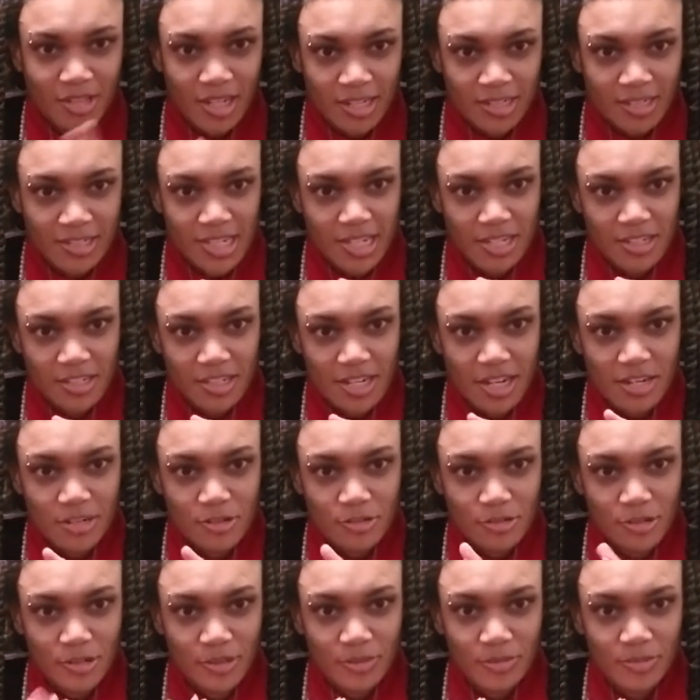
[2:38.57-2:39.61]
take a day
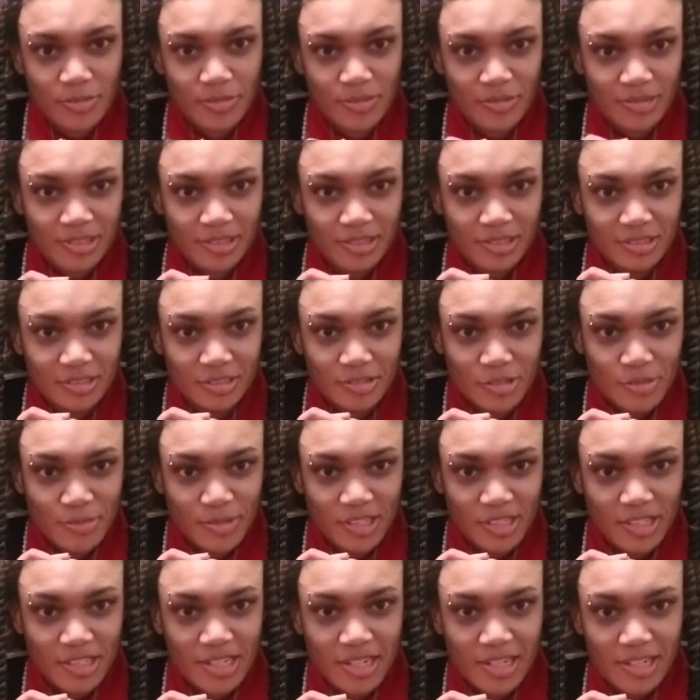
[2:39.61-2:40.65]
trip, spend
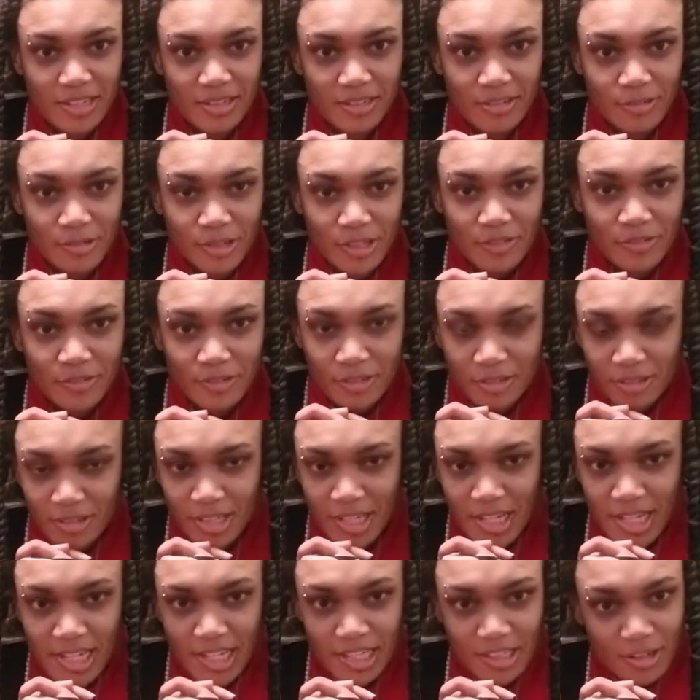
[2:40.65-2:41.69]
the day or whatever
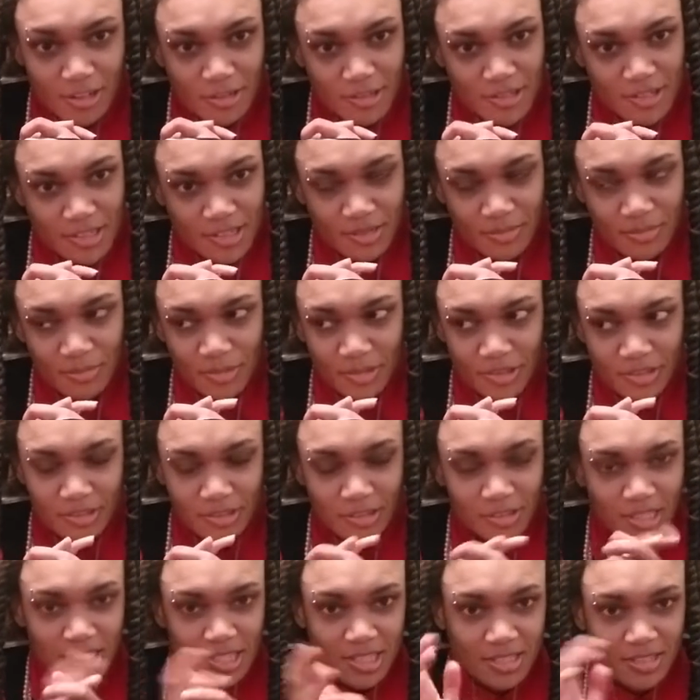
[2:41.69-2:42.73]
in Austin, but,
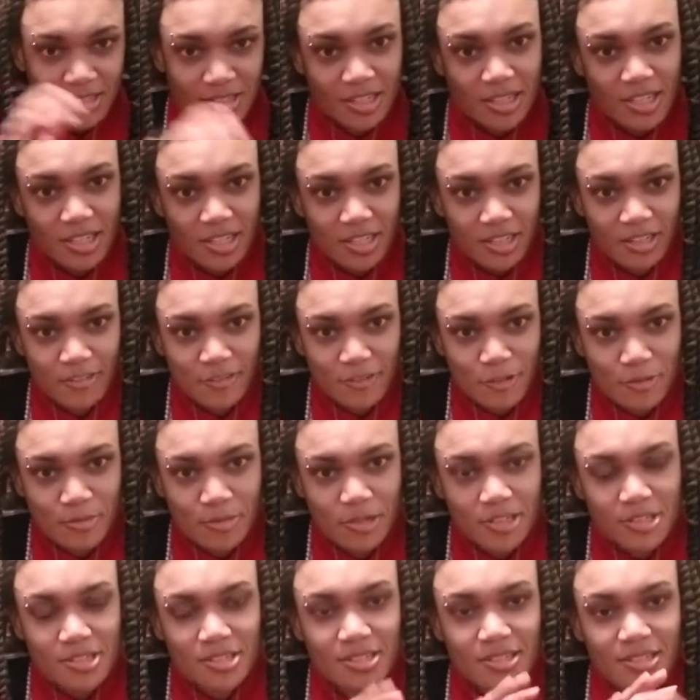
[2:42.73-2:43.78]
that's in a few
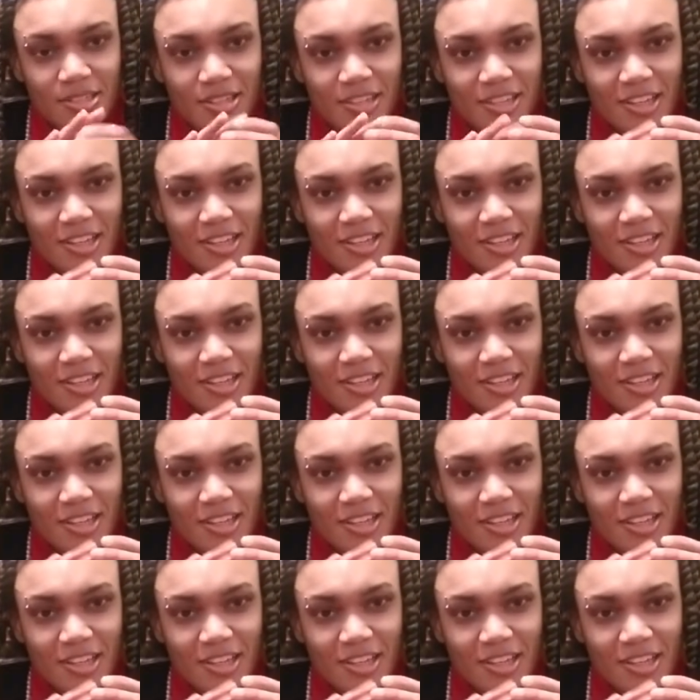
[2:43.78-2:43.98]
months.